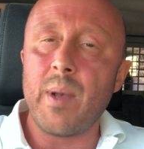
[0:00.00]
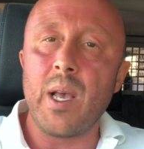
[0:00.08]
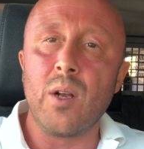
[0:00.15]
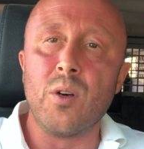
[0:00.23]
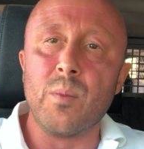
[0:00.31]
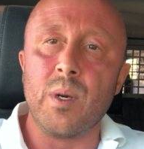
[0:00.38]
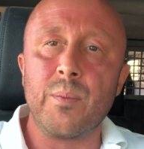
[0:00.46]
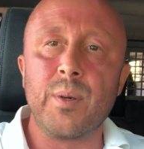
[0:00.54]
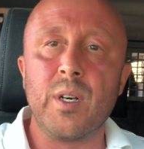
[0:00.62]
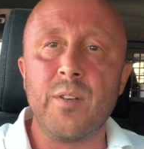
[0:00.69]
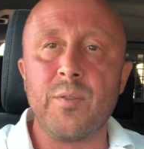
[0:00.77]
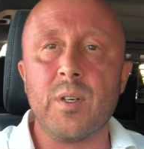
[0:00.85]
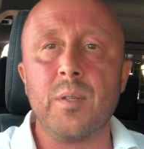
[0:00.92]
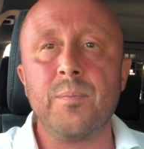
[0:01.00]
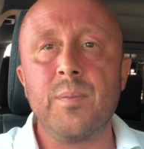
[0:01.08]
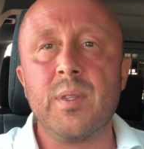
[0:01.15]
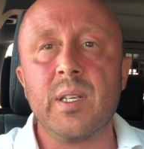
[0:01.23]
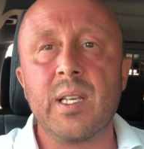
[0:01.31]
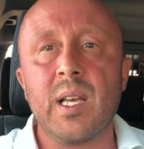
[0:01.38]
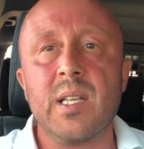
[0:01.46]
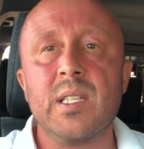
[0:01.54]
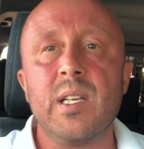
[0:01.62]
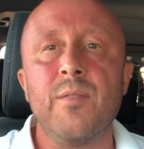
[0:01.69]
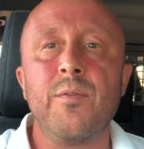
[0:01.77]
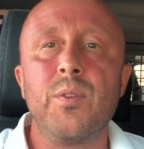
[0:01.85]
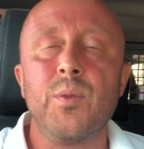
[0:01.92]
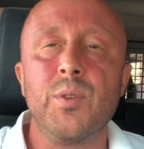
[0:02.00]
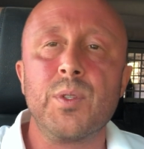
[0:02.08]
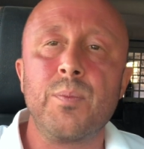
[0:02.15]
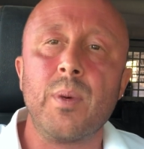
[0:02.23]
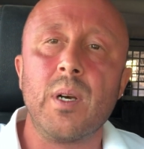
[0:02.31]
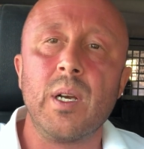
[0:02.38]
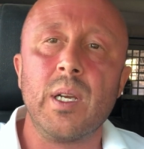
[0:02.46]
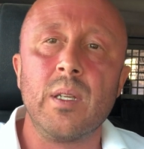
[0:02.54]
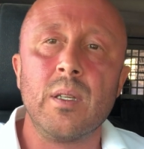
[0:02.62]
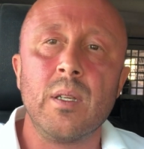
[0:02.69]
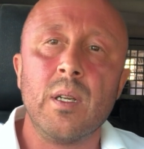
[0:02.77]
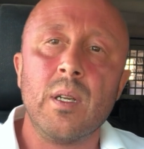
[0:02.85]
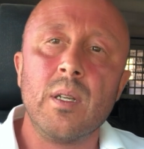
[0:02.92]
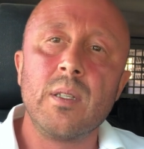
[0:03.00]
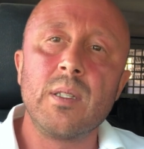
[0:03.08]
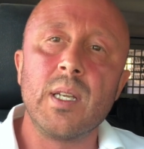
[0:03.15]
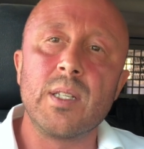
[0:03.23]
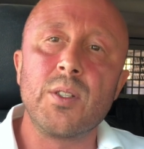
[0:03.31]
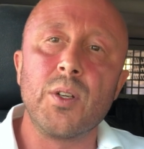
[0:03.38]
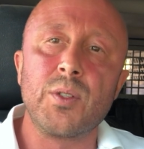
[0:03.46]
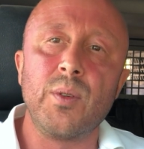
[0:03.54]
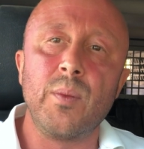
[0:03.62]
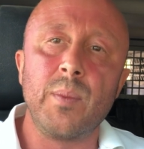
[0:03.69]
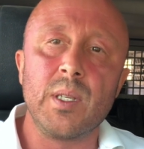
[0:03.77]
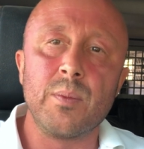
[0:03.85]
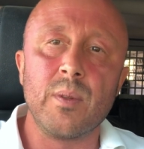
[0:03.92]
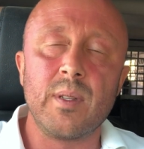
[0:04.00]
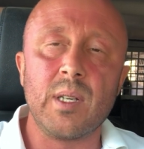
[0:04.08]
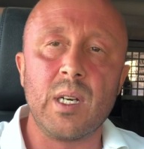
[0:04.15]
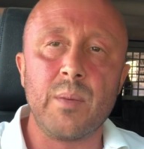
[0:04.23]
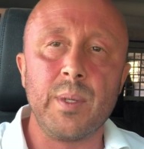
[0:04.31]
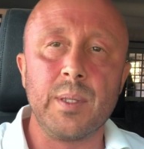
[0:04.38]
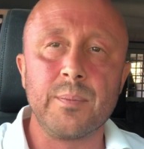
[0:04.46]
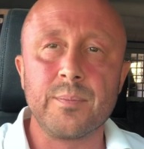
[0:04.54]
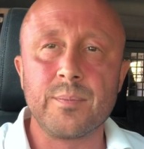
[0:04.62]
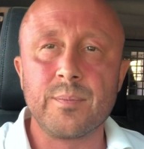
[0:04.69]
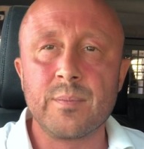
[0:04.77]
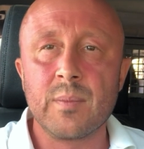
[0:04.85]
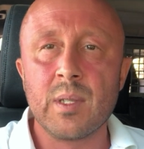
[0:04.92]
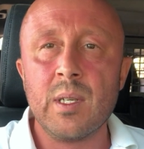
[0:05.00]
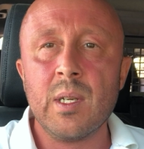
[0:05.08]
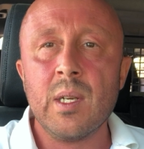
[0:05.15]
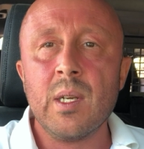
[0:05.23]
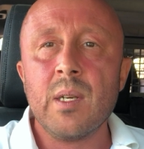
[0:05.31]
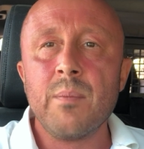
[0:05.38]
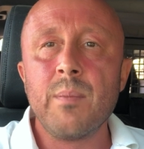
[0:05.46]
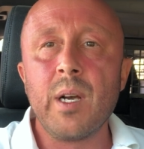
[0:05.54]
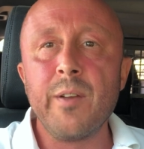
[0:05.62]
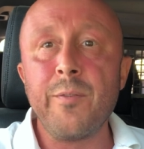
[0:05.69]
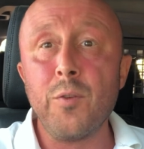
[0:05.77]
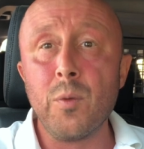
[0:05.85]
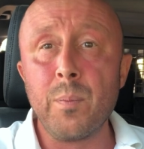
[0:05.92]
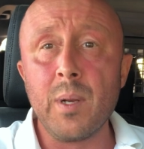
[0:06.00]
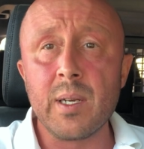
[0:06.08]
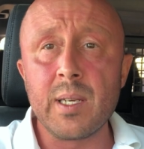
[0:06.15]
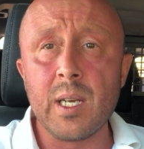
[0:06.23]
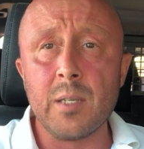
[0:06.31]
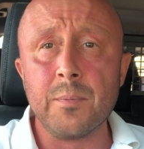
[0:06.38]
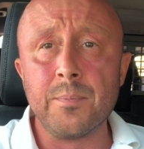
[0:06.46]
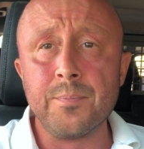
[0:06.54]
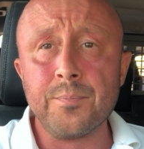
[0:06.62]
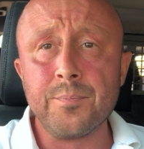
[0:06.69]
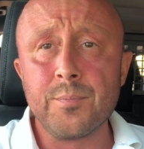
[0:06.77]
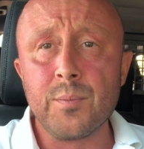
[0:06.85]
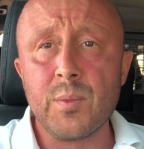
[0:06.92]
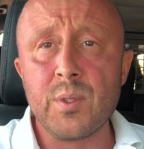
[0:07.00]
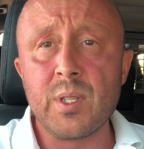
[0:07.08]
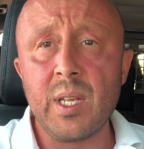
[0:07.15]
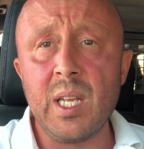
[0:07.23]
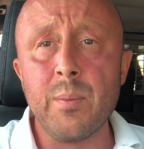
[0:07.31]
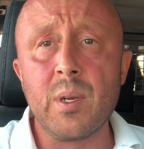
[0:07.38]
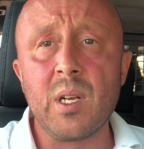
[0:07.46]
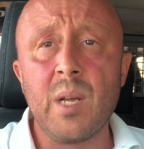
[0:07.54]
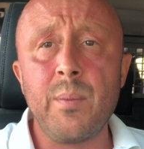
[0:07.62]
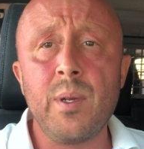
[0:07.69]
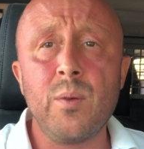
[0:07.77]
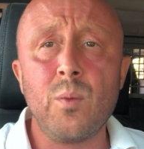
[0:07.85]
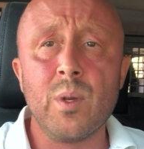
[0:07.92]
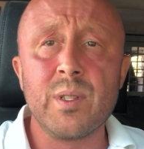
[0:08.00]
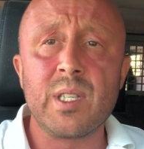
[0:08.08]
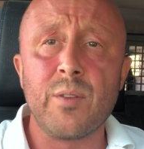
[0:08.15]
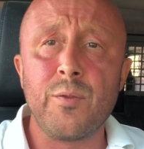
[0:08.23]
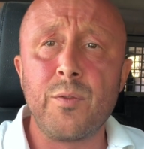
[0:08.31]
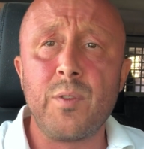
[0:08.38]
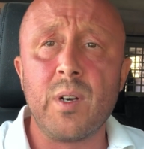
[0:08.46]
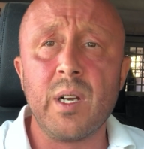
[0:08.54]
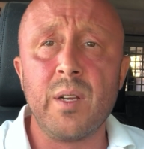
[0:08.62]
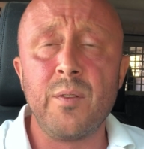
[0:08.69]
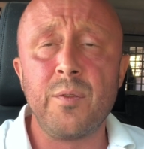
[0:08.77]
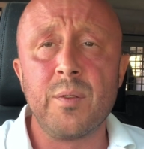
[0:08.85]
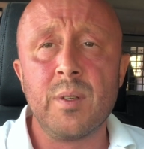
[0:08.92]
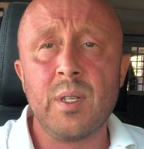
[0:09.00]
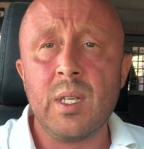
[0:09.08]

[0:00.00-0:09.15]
male hormone profile that gets influenced by testosterone replacement therapy. My full blood count, so hemoglobin 175,